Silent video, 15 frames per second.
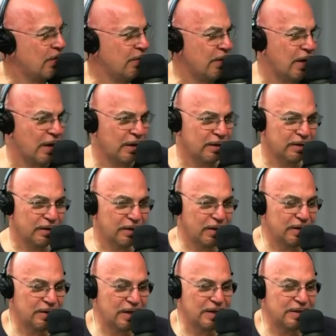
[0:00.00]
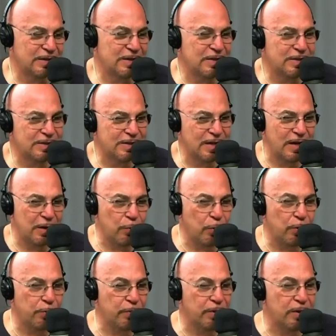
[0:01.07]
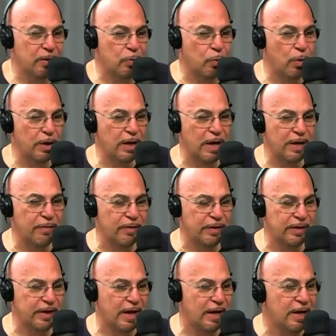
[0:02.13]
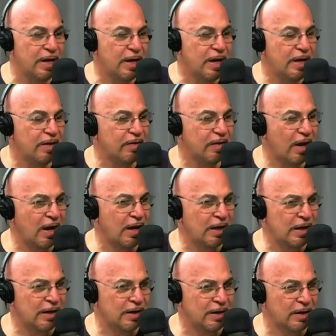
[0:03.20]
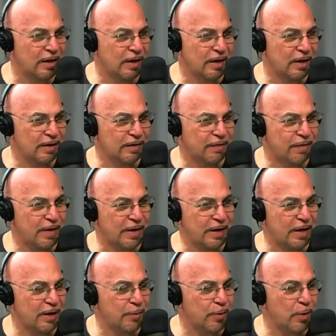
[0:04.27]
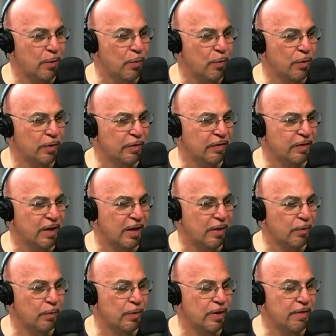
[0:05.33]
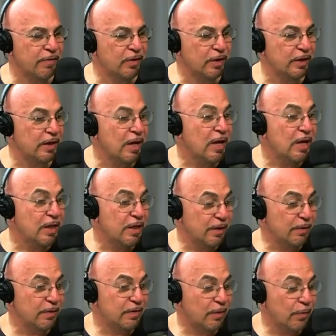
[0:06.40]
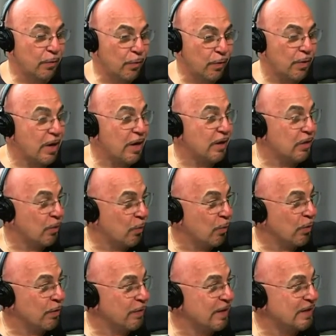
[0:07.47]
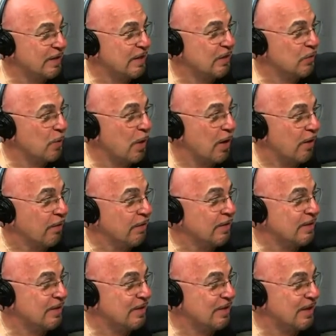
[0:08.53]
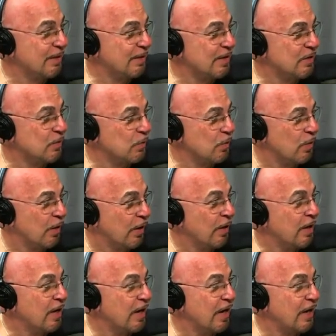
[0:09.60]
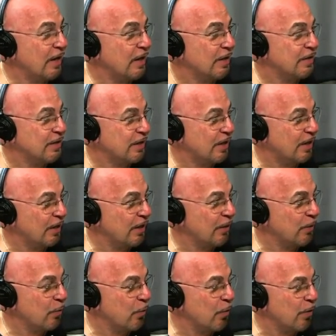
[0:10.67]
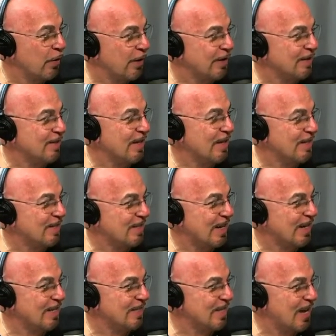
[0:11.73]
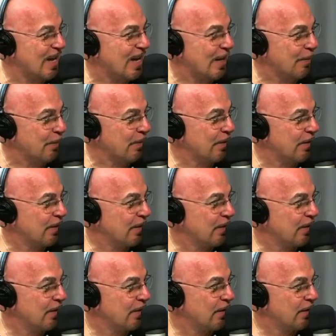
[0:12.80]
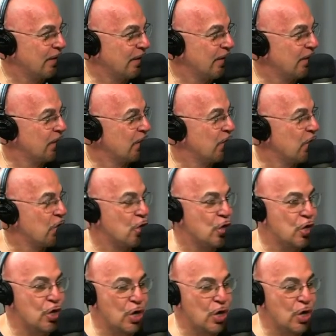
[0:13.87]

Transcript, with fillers: Oh yeah, it's it's insane. Well, one I really get is I like finding out about wars that we never like. There was a war. The War of 1812, serious war. England declared war on us a second time. Nobody, nobody talks about it.